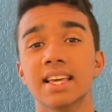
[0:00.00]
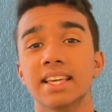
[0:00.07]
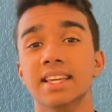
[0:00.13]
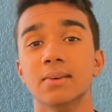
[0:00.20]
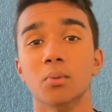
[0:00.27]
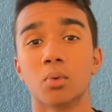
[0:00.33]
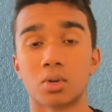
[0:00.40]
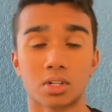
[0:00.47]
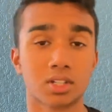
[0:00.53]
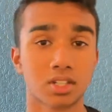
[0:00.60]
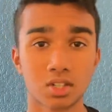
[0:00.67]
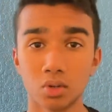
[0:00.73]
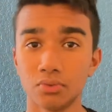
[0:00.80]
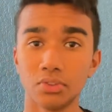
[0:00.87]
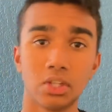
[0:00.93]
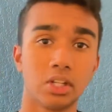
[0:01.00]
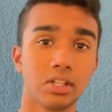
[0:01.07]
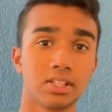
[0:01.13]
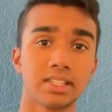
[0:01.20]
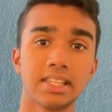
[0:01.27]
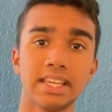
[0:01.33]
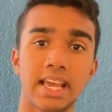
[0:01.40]
It works so
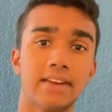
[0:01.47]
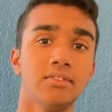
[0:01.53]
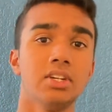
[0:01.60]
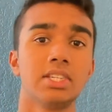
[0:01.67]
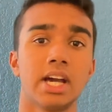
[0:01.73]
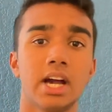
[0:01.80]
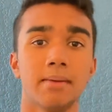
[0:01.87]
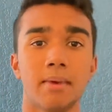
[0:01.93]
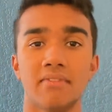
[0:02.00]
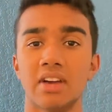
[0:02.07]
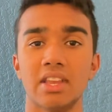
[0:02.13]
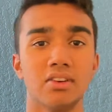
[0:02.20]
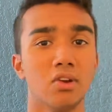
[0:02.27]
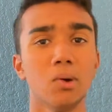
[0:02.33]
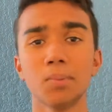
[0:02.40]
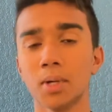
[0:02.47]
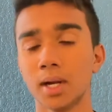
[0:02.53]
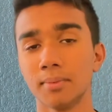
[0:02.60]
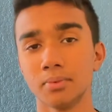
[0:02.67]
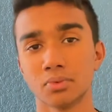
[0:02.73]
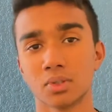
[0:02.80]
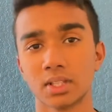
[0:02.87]
flawlessly every time. I've had no
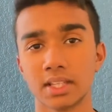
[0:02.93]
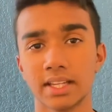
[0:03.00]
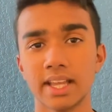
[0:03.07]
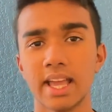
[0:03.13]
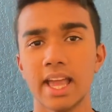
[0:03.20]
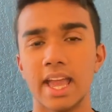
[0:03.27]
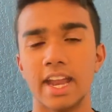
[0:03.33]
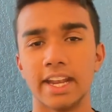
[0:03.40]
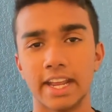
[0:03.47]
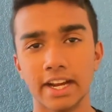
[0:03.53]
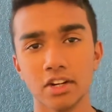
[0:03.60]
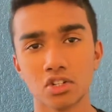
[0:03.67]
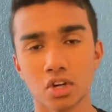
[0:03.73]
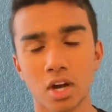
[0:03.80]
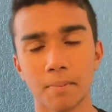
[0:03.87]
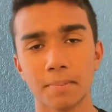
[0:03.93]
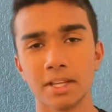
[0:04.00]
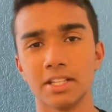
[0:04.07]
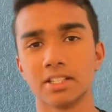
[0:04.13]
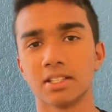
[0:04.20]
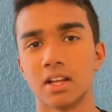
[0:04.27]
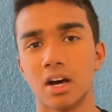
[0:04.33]
problems with it, and AirDrop
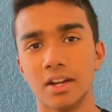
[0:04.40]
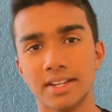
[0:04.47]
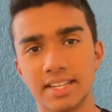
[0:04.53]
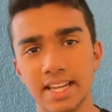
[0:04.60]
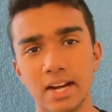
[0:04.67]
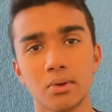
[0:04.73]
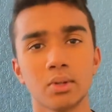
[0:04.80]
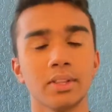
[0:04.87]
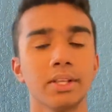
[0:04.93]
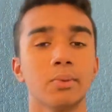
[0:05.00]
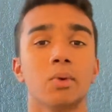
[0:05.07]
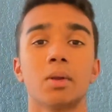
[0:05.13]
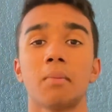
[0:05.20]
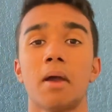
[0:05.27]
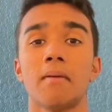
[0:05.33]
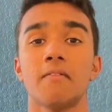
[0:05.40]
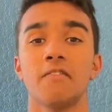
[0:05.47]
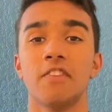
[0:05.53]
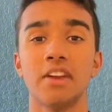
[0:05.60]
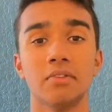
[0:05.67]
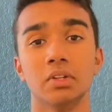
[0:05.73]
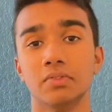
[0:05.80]
is undoubtedly one of my
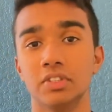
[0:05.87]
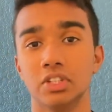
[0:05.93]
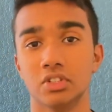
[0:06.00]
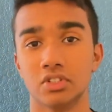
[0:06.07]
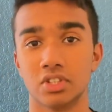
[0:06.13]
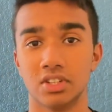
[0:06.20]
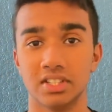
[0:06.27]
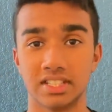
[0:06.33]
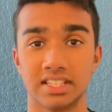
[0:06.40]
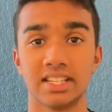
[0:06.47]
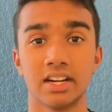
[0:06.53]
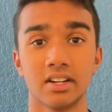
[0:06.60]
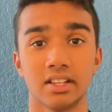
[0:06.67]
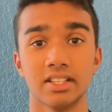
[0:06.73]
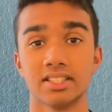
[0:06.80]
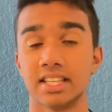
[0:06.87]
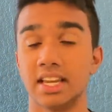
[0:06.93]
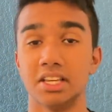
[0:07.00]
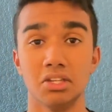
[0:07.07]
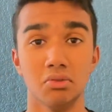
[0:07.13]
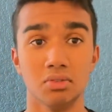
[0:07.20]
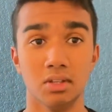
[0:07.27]
favorite features on this entire list that I
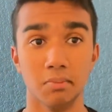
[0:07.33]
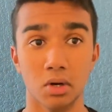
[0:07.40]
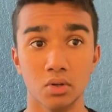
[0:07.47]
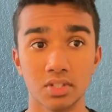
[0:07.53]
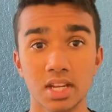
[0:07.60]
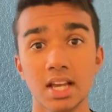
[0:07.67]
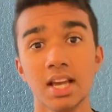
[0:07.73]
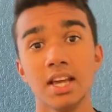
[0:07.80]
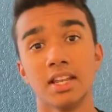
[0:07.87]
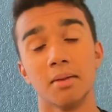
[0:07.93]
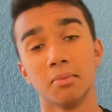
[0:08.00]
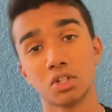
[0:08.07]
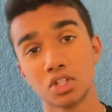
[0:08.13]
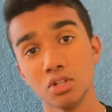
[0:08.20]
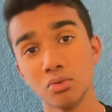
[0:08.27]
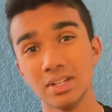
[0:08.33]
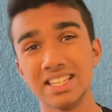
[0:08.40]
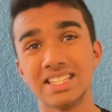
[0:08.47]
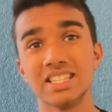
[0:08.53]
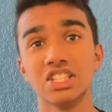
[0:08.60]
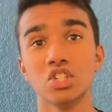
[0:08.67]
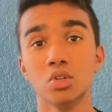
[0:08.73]
use the most. Number 2
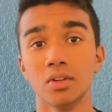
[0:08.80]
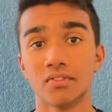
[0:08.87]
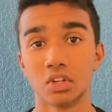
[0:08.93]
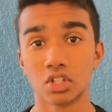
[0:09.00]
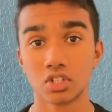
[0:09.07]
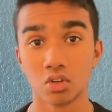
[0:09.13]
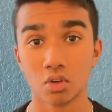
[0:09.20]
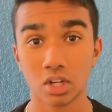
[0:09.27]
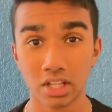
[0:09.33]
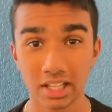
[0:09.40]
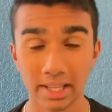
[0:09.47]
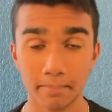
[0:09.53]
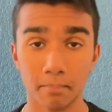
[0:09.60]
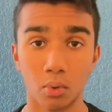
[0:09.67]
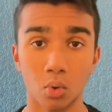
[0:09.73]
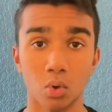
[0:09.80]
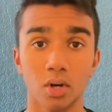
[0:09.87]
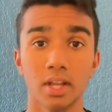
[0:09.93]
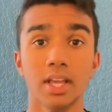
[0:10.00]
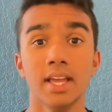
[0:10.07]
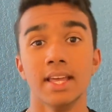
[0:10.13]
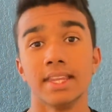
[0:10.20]
is Universal Clipboard.